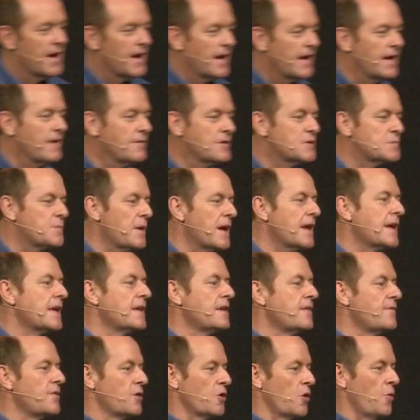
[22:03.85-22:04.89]
He was being
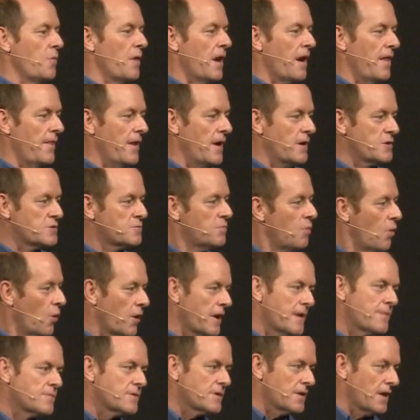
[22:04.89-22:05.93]
interviewed on one of those
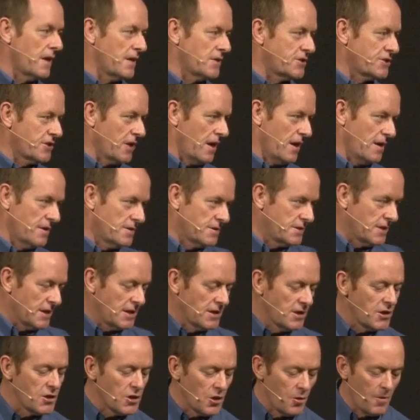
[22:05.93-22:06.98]
morning shows
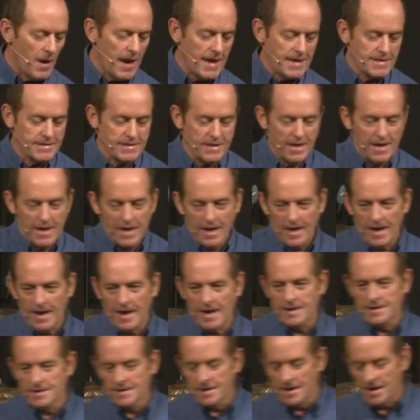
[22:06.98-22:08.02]
in the US.
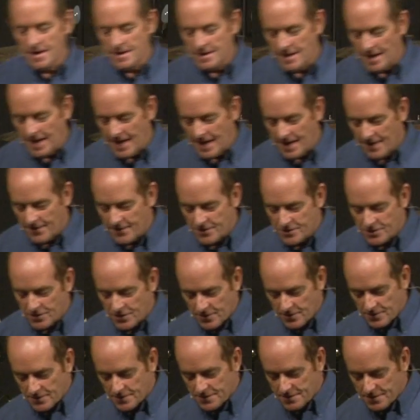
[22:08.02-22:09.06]
And you know how the
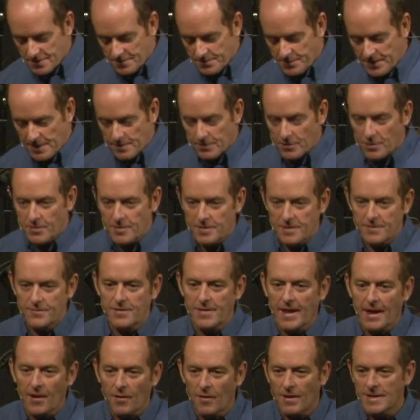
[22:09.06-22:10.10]
journalists, the people who interview,
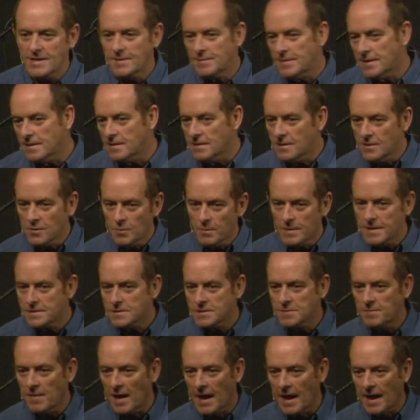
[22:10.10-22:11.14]
they like to be a little bit
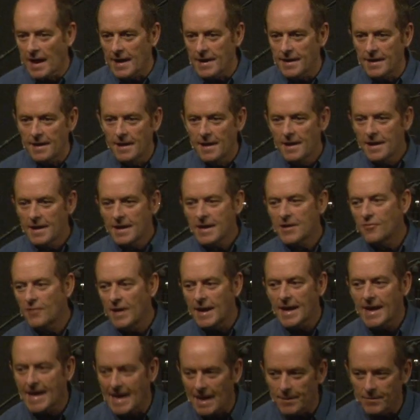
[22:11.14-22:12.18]
smart. And he'd
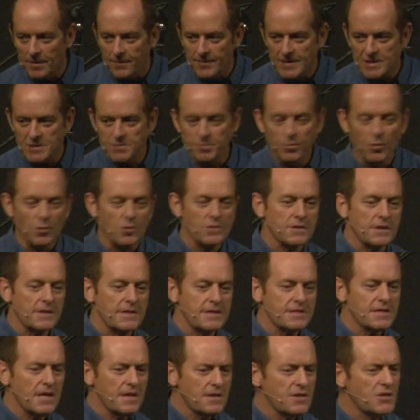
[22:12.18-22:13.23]
read a couple of his books. And he
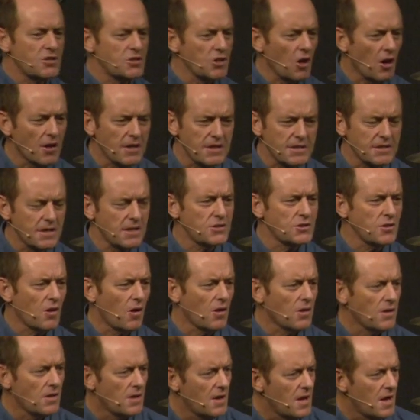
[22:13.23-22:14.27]
said,
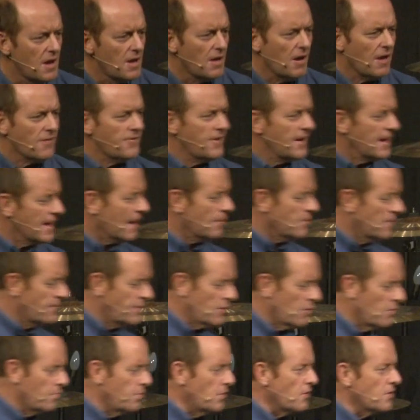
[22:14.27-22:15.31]
John, I read a couple of
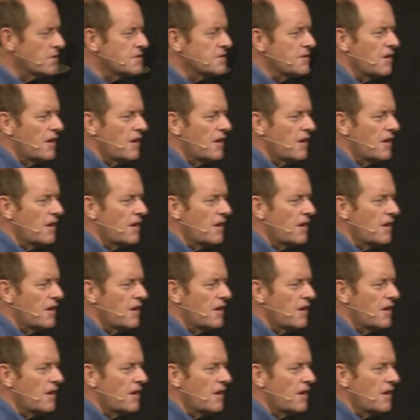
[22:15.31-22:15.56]
your books.